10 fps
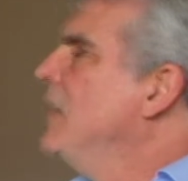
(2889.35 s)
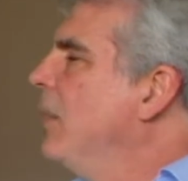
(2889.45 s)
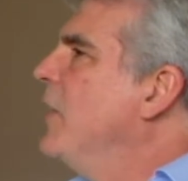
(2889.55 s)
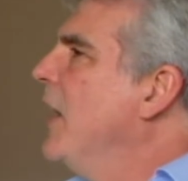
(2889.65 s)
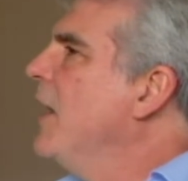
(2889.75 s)
I
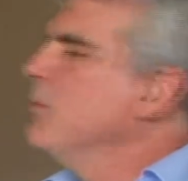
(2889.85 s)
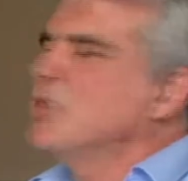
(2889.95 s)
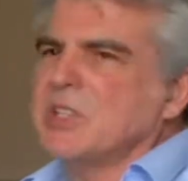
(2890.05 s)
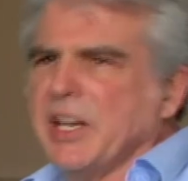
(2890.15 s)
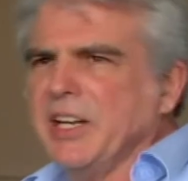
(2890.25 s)
mean, I haven't
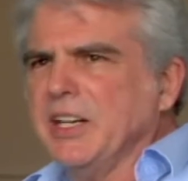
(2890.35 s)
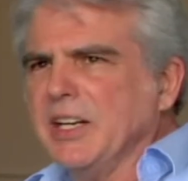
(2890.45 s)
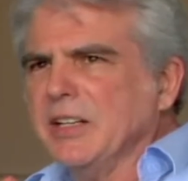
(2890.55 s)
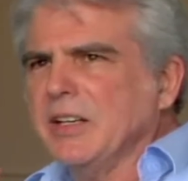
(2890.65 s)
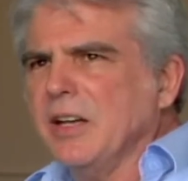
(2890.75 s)
studied
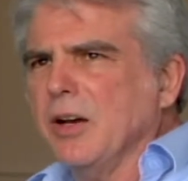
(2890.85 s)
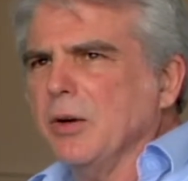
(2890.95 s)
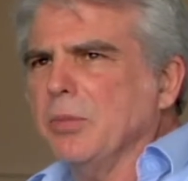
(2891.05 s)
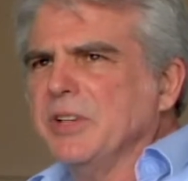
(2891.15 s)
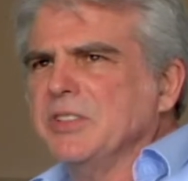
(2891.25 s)
it to
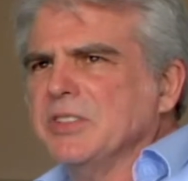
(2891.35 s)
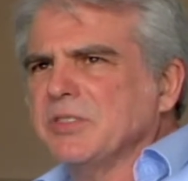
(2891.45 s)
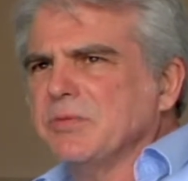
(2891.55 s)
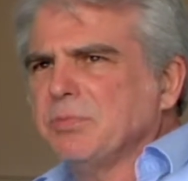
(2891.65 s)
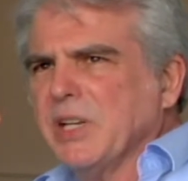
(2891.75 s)
know, but
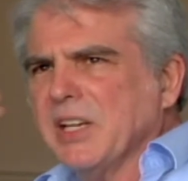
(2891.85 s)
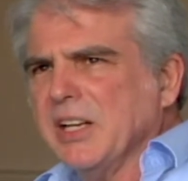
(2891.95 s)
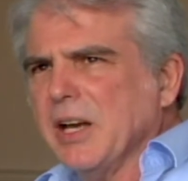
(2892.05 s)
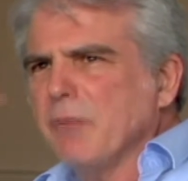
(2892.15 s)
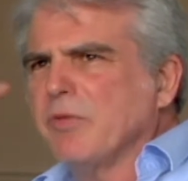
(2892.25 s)
just
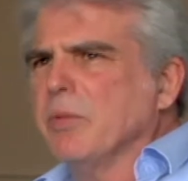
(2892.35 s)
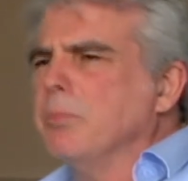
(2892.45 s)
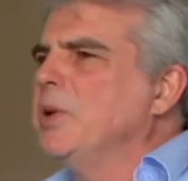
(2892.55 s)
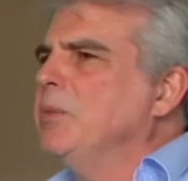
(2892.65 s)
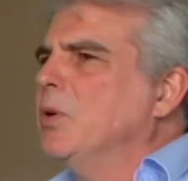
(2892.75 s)
picking up from
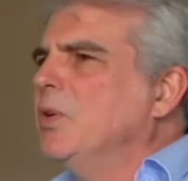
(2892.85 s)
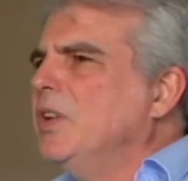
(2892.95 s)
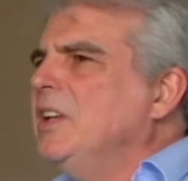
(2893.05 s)
people,